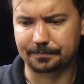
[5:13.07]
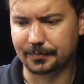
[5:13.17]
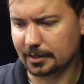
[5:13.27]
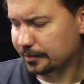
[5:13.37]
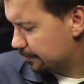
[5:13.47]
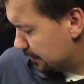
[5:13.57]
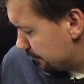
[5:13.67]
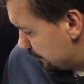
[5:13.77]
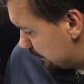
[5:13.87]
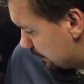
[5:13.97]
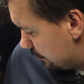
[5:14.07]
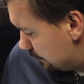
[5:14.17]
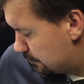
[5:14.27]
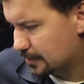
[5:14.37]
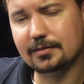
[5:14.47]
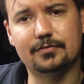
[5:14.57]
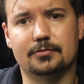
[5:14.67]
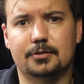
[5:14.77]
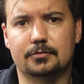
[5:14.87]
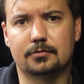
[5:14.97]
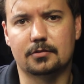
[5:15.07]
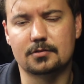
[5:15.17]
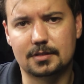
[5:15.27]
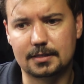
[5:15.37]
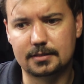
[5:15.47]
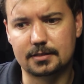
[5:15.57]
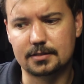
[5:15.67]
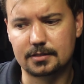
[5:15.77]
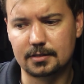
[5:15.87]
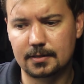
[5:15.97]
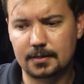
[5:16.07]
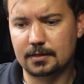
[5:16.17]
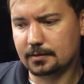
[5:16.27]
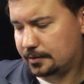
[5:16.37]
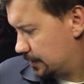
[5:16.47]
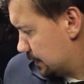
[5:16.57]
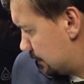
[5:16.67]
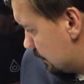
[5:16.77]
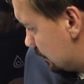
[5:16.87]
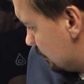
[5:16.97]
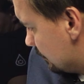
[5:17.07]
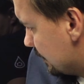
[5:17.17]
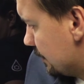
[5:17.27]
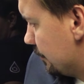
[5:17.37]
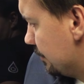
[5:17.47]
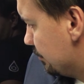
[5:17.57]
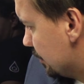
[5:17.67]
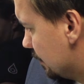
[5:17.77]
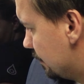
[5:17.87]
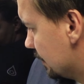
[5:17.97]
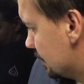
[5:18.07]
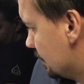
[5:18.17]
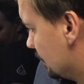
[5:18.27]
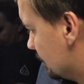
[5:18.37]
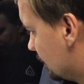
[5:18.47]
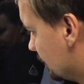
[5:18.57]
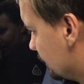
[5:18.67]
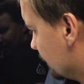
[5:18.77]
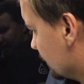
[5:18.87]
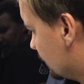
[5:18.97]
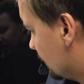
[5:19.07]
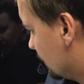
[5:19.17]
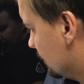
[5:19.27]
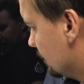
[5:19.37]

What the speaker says: The only benefit that you get from non-cross-linked is you get this nano-imperfect surface,